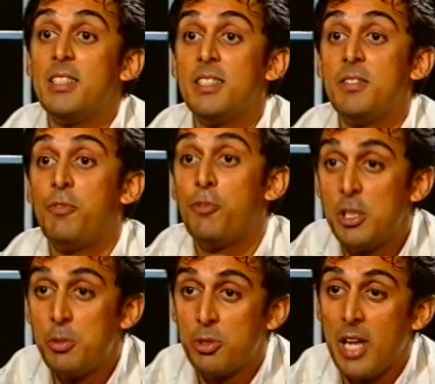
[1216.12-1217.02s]
His
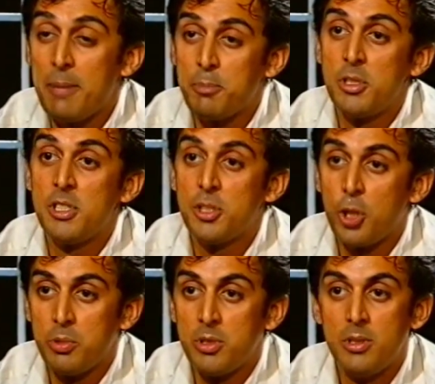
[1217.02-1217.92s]
fridge was absolutely
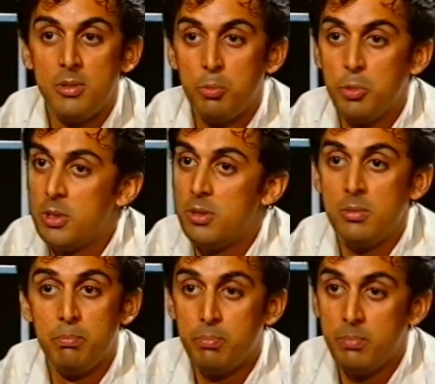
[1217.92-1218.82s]
stocked with, with
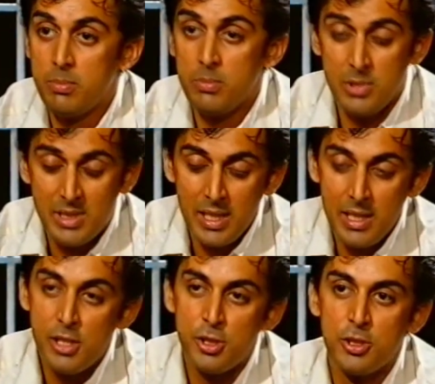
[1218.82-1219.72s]

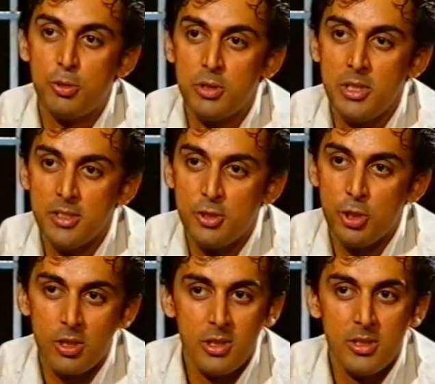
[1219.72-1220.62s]
delicious cookies and
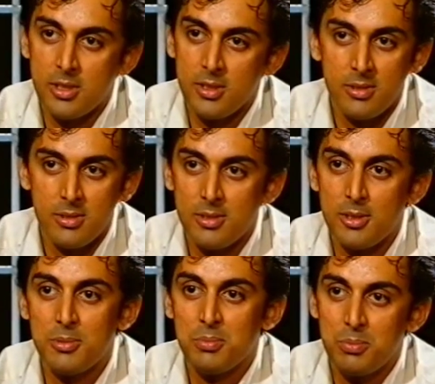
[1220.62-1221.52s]
chocolates. And, you
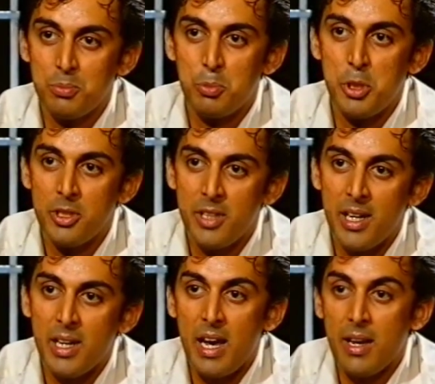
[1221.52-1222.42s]
know, when you're
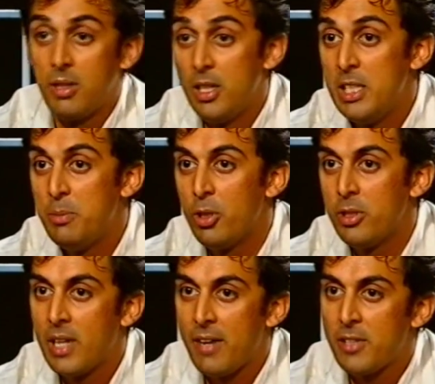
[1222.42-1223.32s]
there early
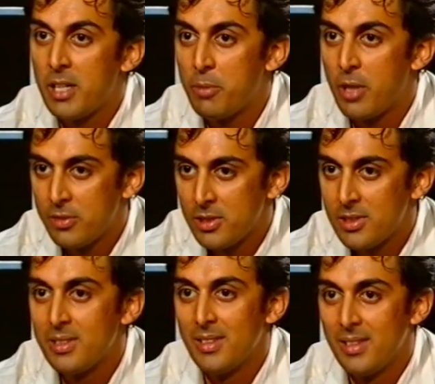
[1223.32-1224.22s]
morning, haven't had
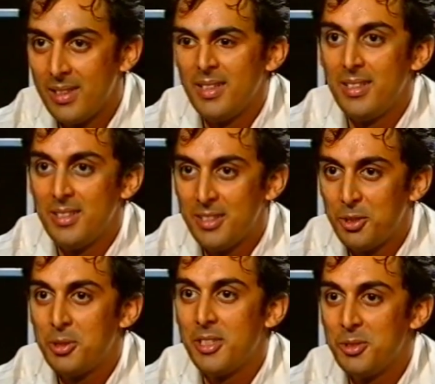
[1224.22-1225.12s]
breakfast, a good